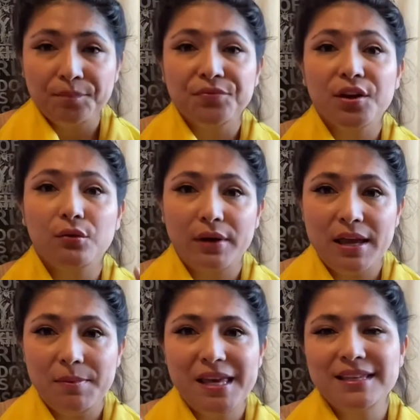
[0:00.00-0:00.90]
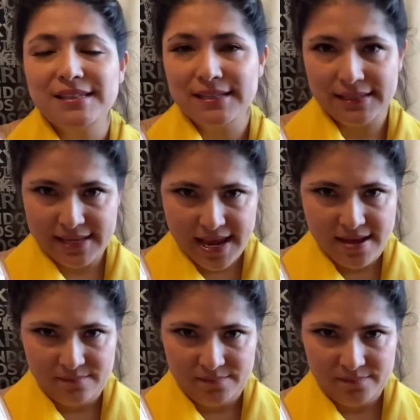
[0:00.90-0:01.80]
the grape is the
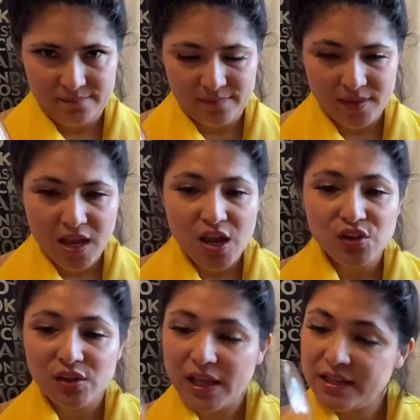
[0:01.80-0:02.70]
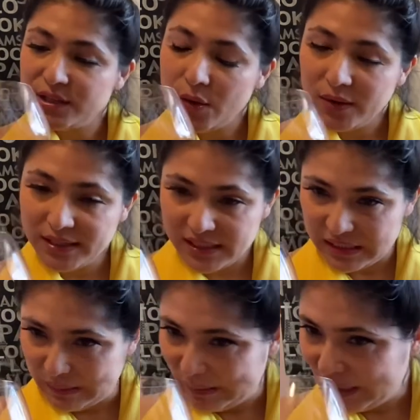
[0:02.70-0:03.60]
same. So let's go and
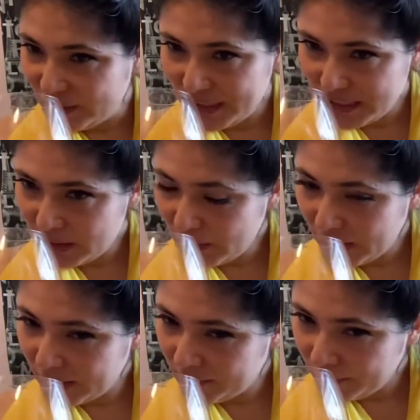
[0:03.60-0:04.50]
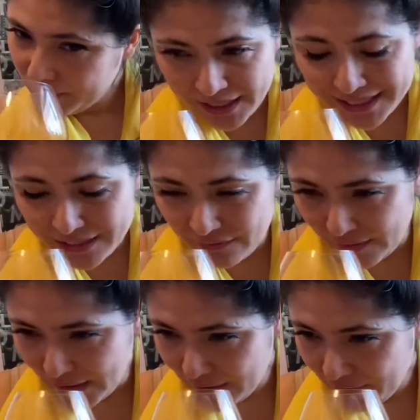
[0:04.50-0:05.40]
smell this one. It's a
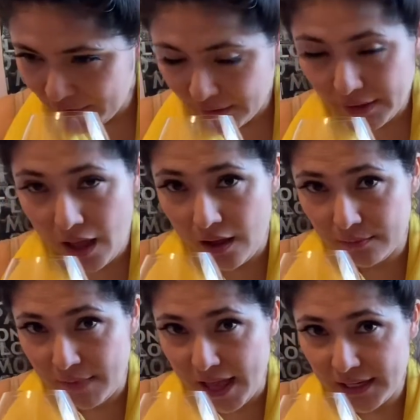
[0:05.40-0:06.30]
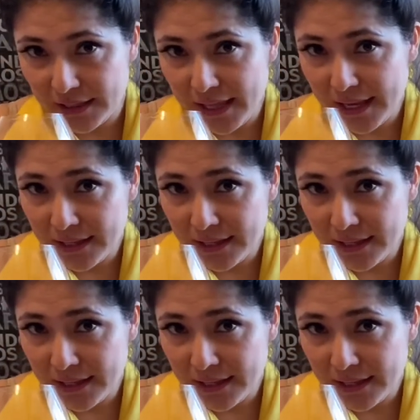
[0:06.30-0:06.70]
very, very aromatic, like I